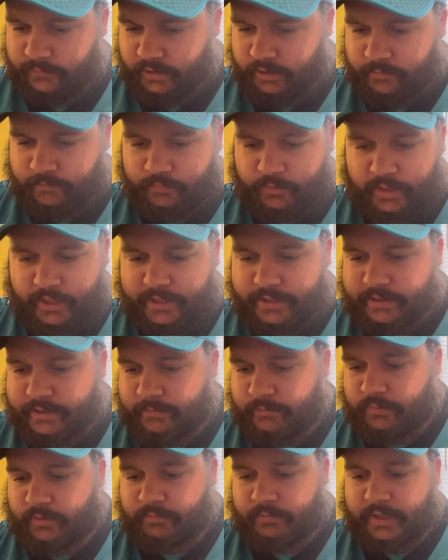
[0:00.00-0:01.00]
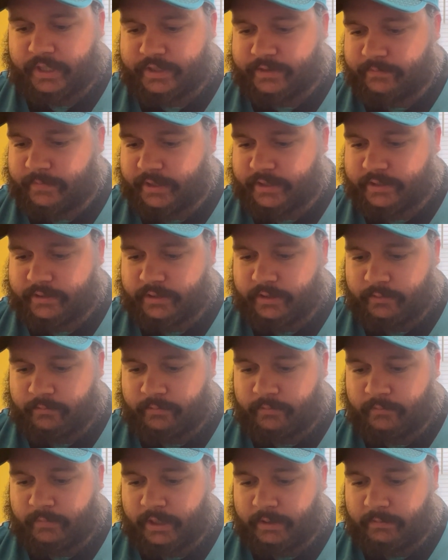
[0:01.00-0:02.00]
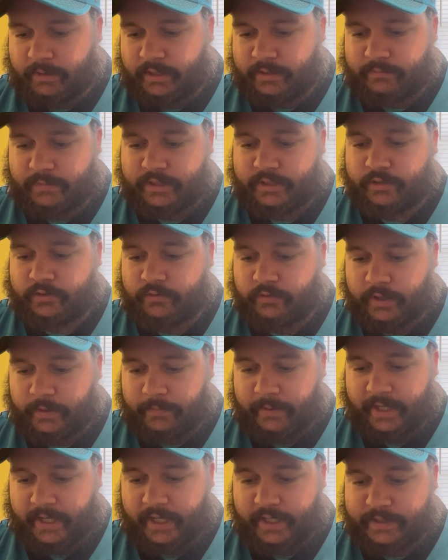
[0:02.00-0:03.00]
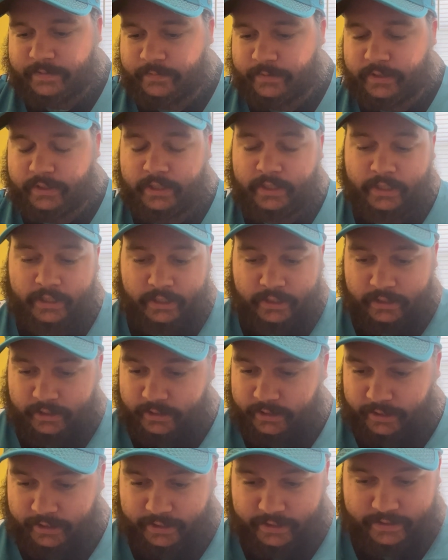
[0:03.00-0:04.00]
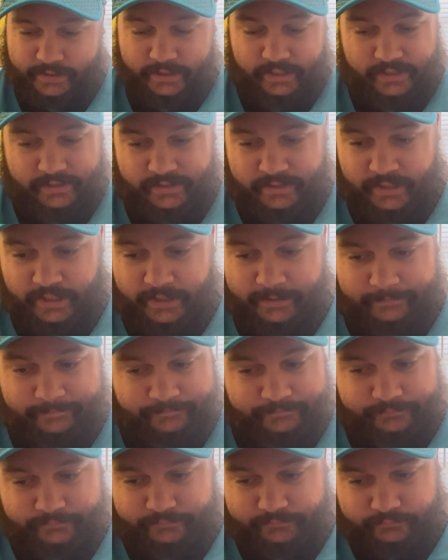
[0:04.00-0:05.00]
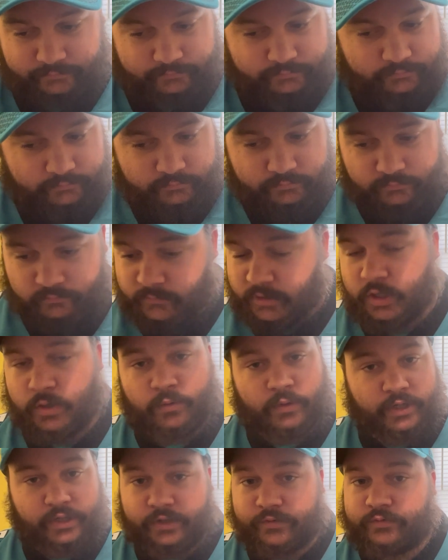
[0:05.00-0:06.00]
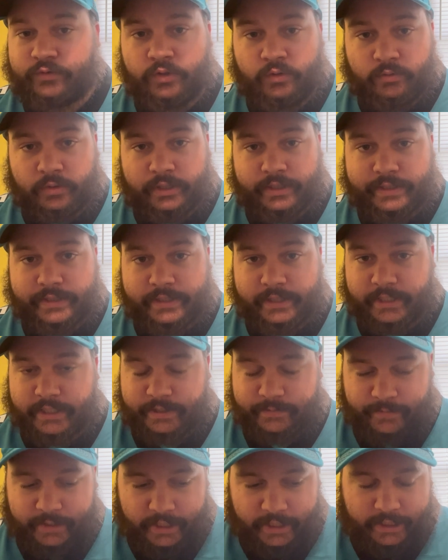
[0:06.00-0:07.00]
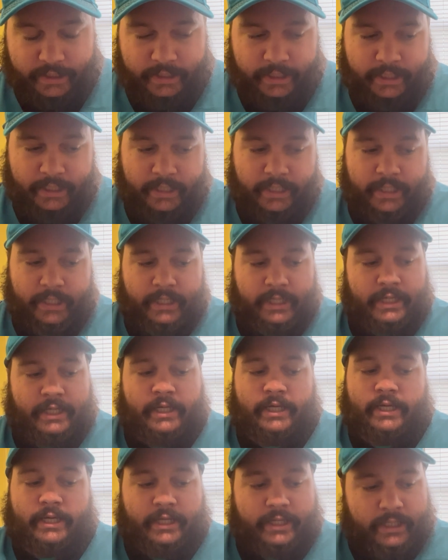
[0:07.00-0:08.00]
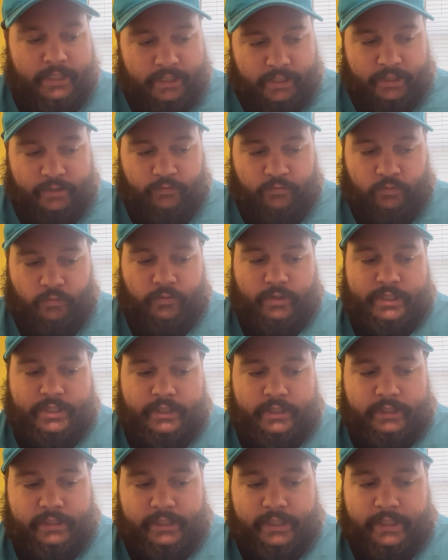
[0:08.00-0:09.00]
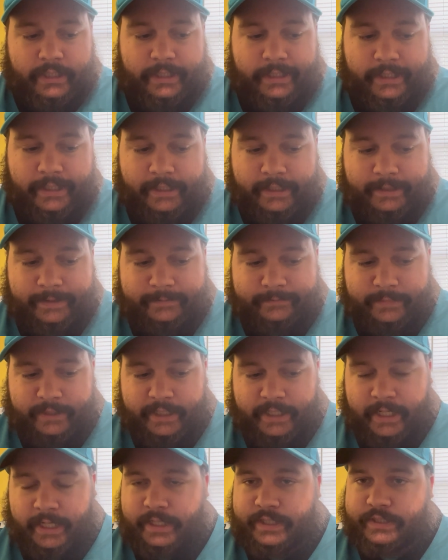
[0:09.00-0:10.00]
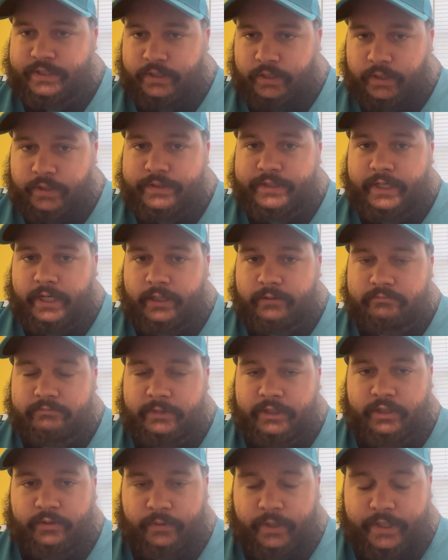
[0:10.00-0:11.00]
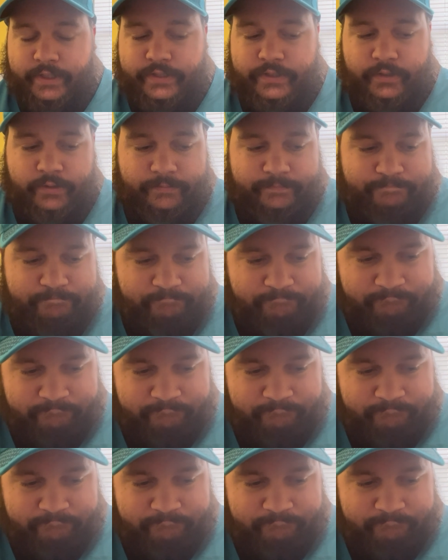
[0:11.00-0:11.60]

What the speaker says: Bryce makes a great pass, but like I said, it's not one of the few ones that he's made. And then unfortunately, it kind of stalls out in the red zone.